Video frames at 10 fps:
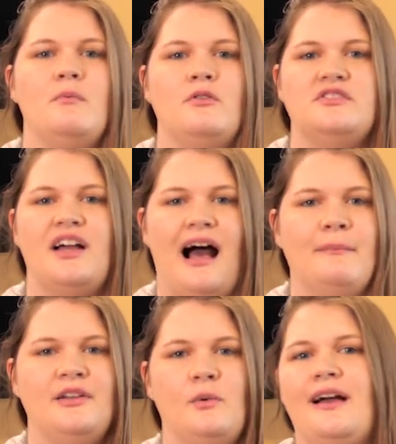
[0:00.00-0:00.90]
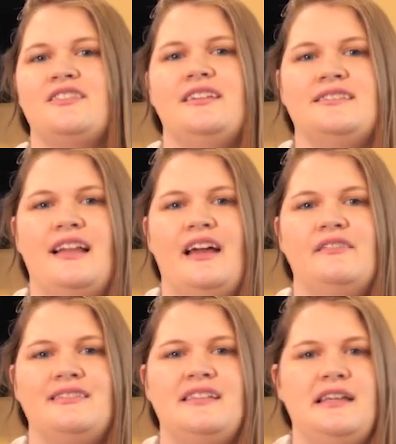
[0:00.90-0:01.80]
most common questions that I
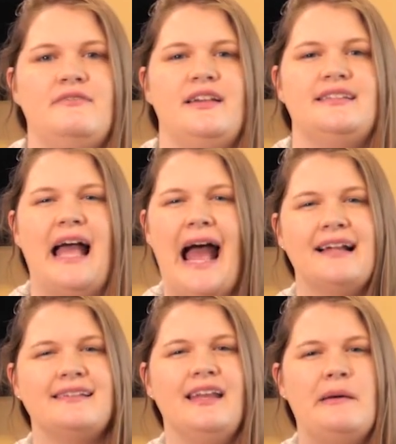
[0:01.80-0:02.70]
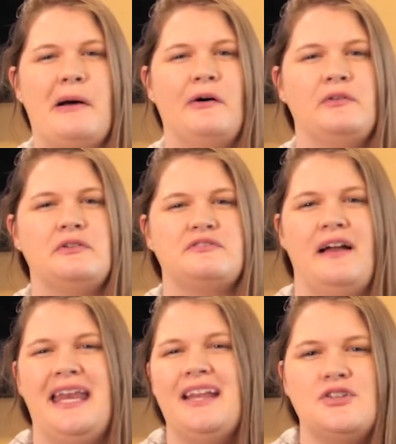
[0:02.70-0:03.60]
receive is asking about those
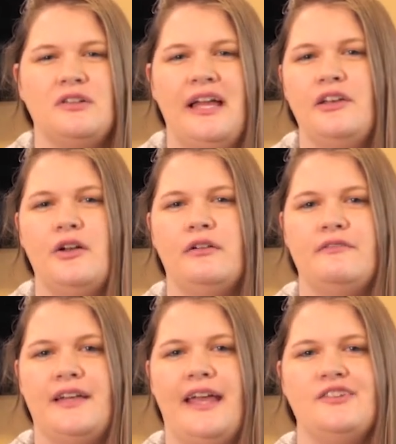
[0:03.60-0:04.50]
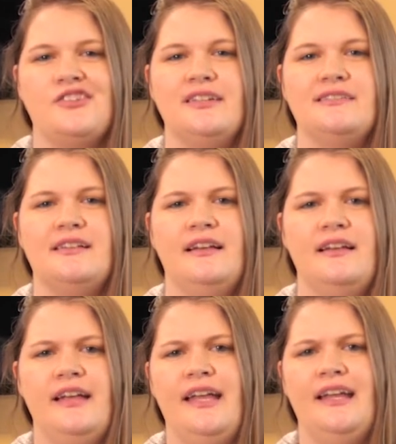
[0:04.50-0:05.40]
financial aid notifications
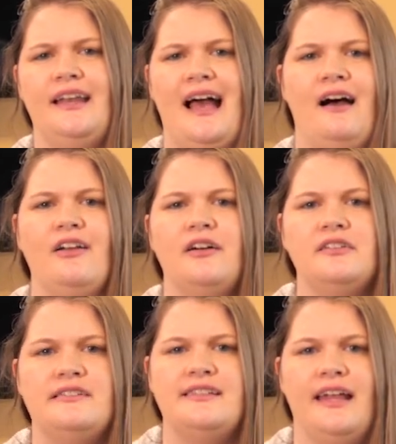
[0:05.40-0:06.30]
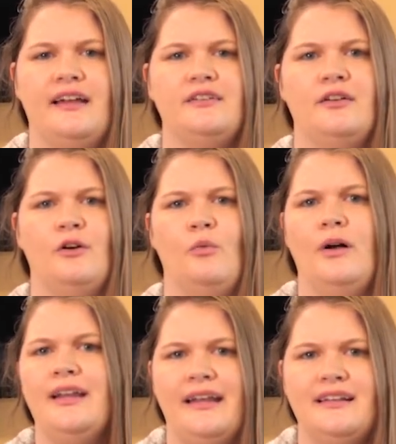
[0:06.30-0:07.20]
and how to understand
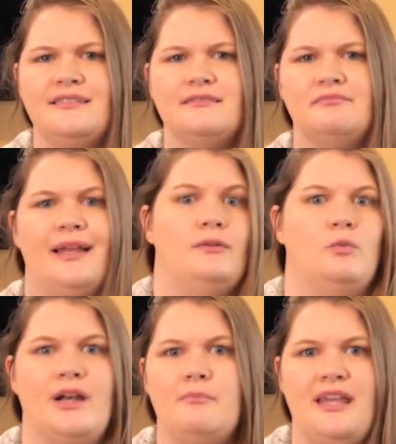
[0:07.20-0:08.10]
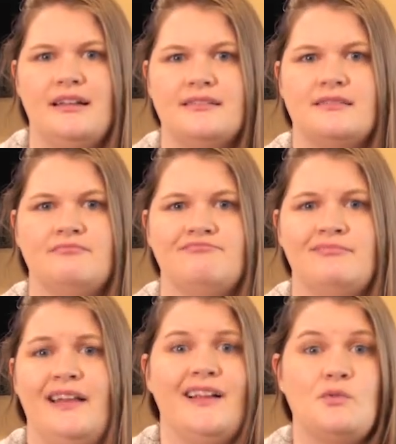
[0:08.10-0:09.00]
what it is and what it means.
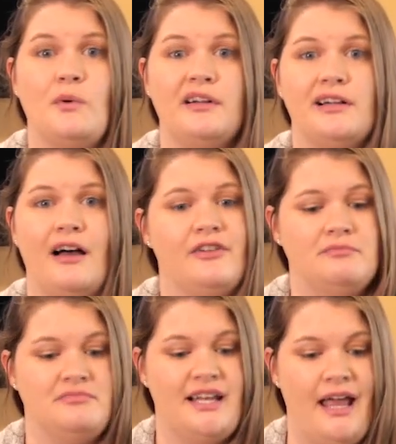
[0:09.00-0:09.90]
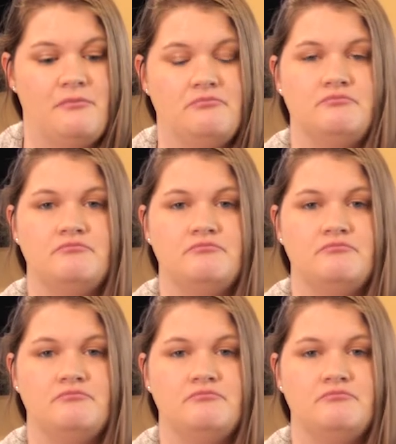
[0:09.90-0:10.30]
And that's what we're going to cover today.